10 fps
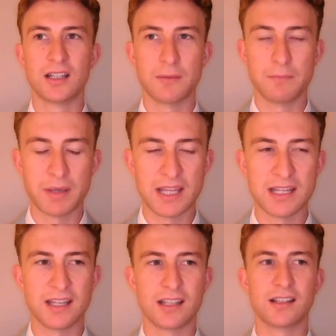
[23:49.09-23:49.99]

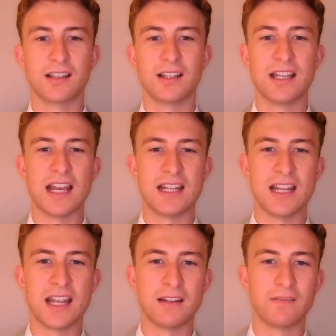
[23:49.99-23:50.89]
competing, and
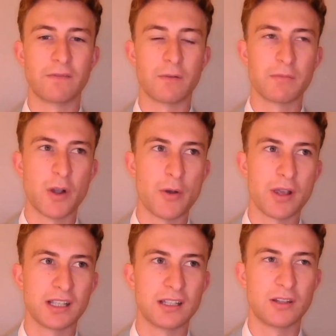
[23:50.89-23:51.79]
then from going